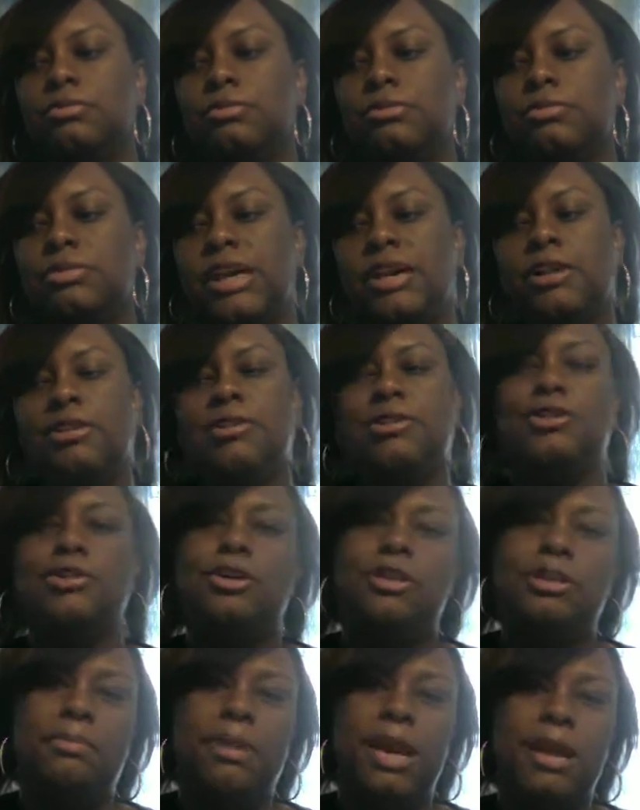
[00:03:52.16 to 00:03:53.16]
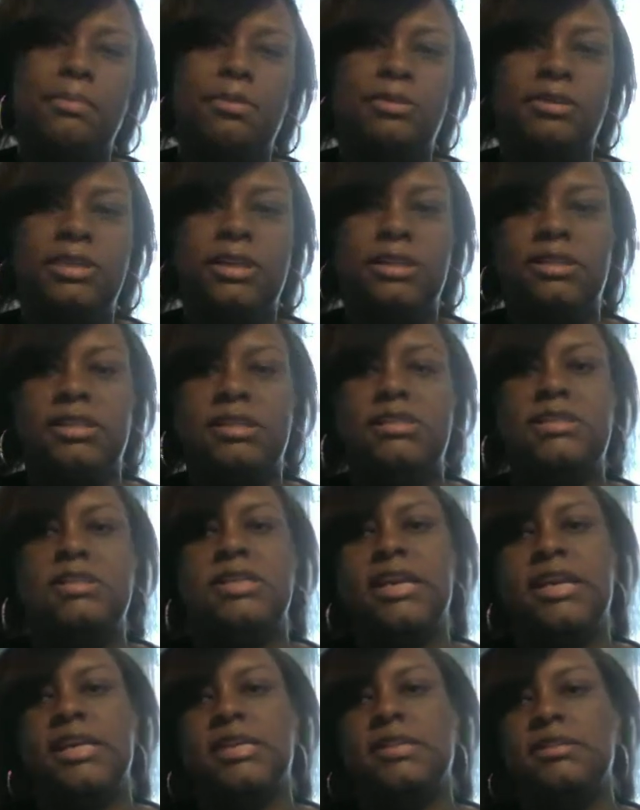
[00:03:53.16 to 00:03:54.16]
Now, the Bible clearly
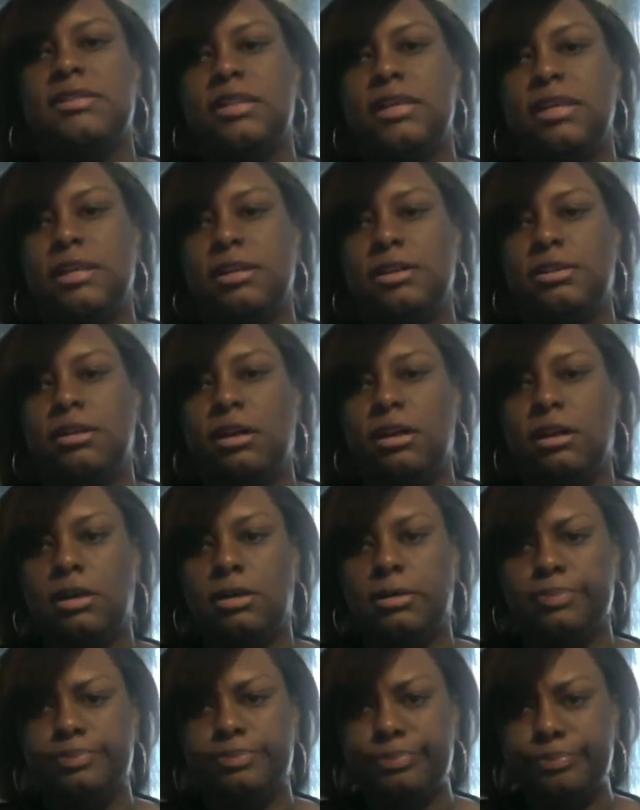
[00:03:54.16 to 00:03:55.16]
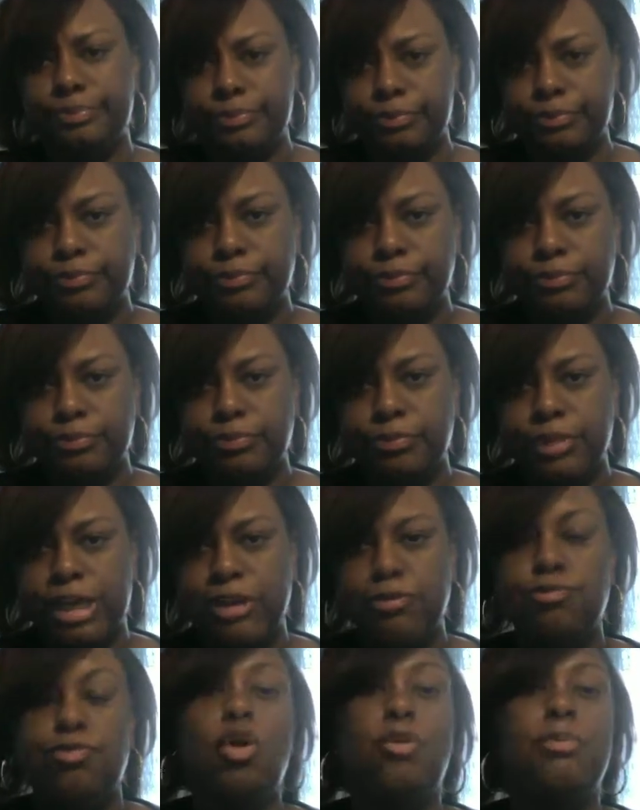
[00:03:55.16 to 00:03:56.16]
states in
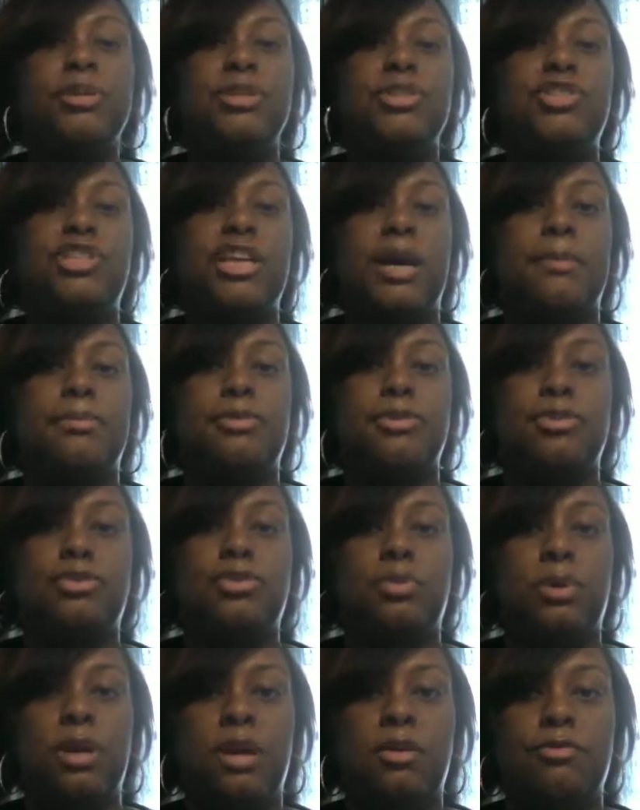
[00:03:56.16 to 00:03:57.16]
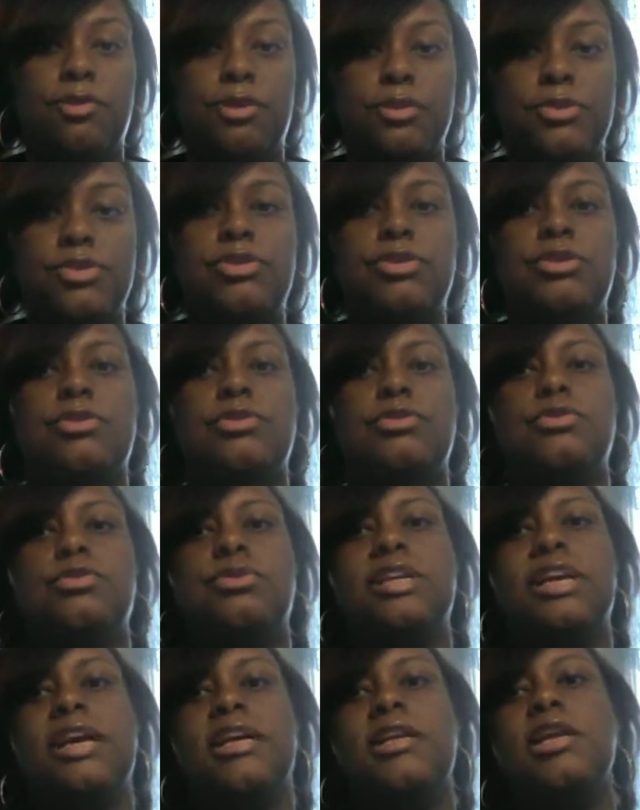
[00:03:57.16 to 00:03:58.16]
Romans chapter 12, verse 2,
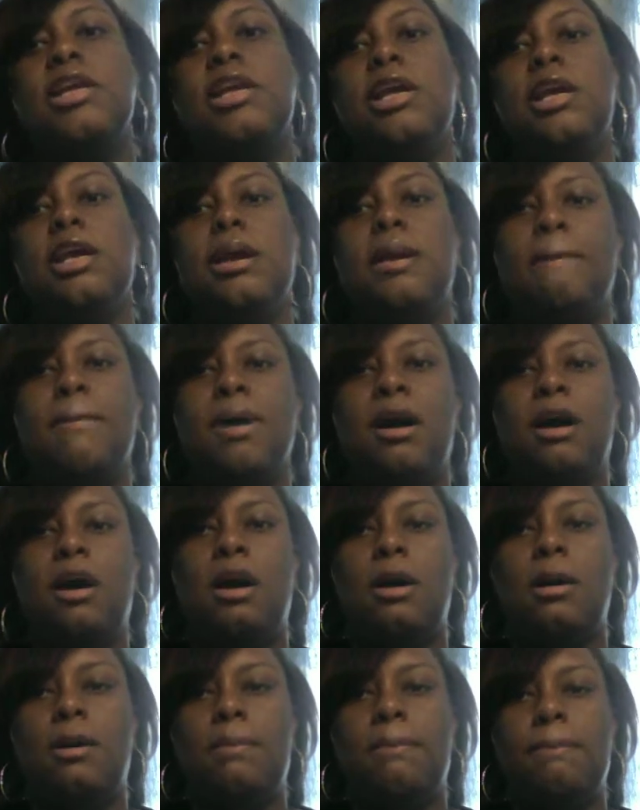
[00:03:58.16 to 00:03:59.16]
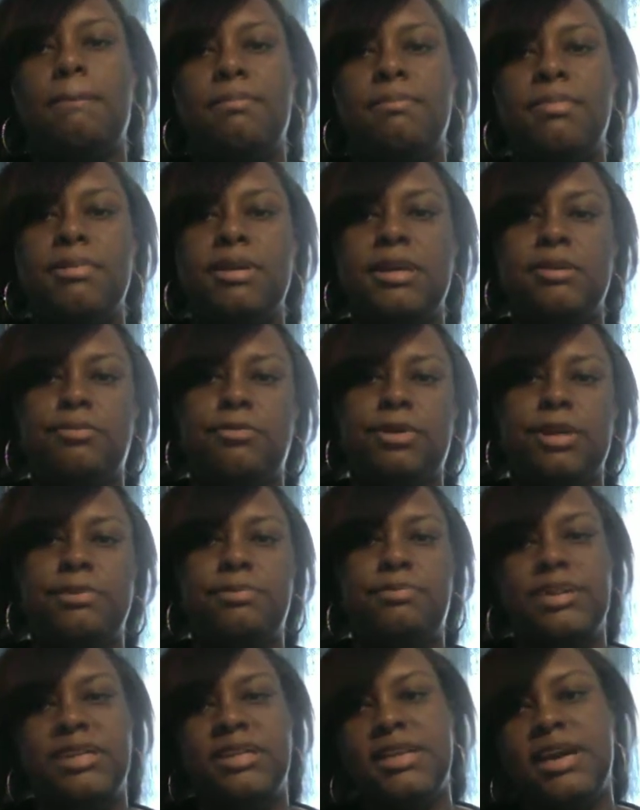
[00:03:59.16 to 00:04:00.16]
that we
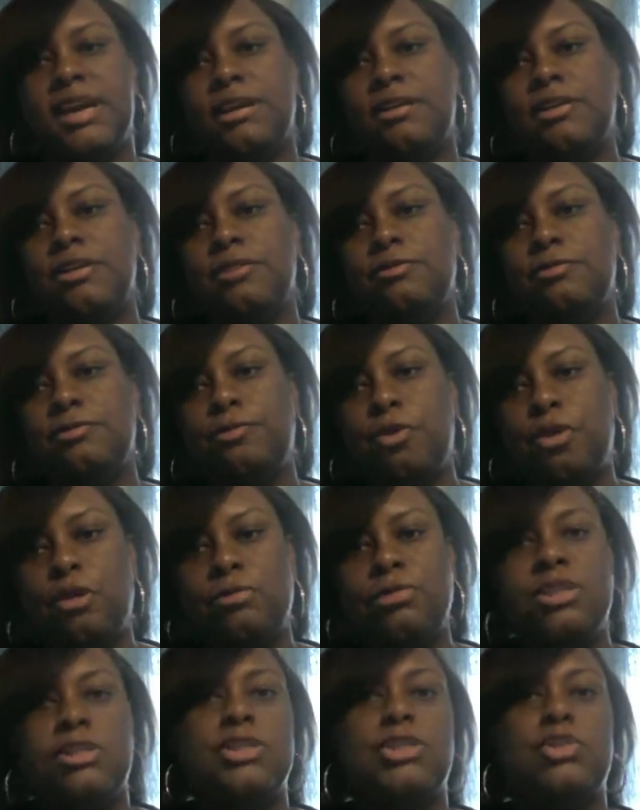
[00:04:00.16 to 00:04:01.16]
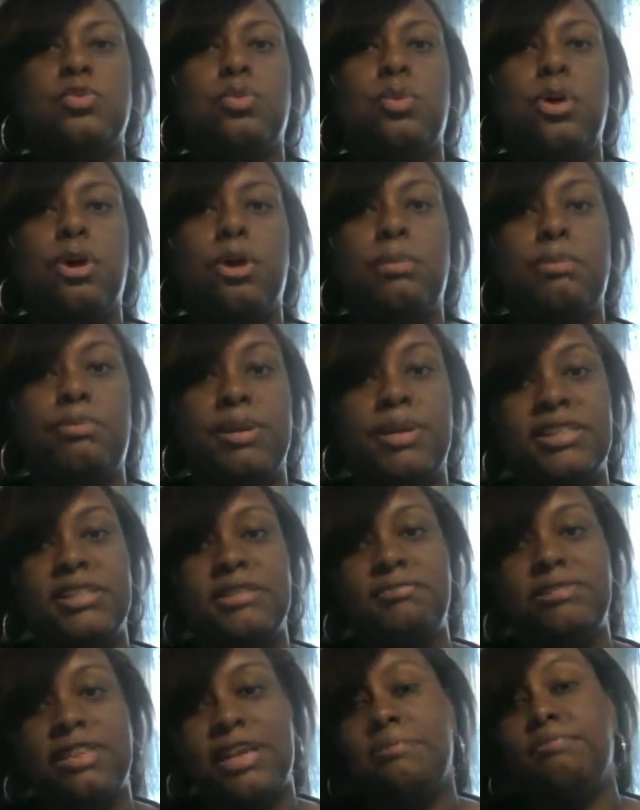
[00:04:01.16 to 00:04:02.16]
be not conformed to this world, but
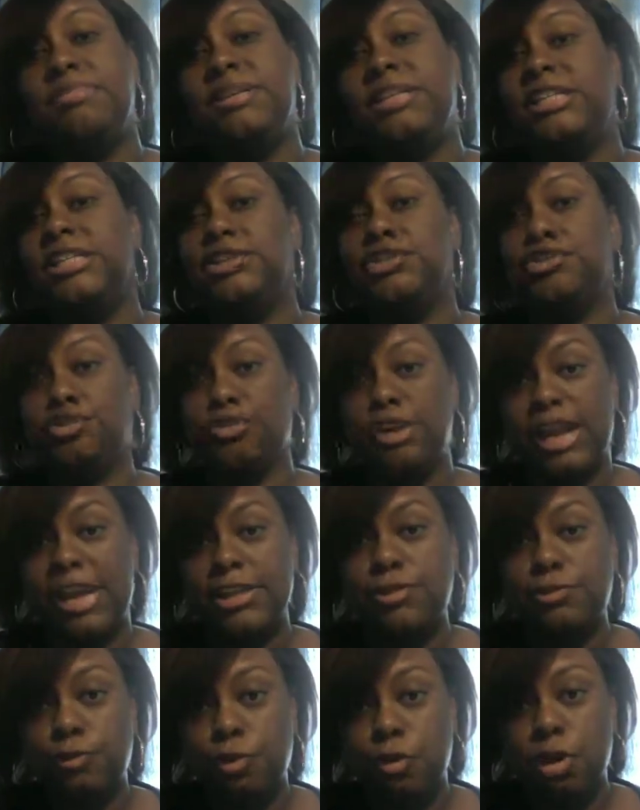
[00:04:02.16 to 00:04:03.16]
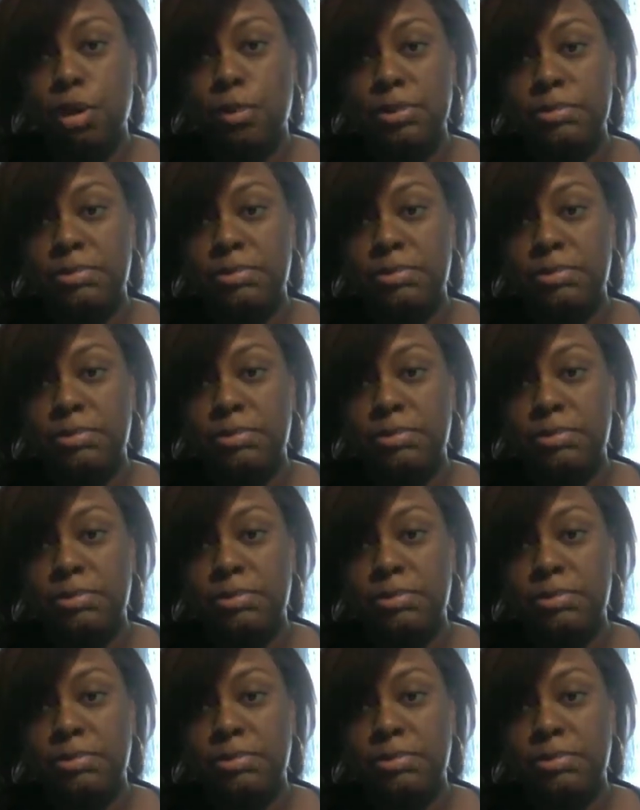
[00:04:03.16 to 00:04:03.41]
yet be transformed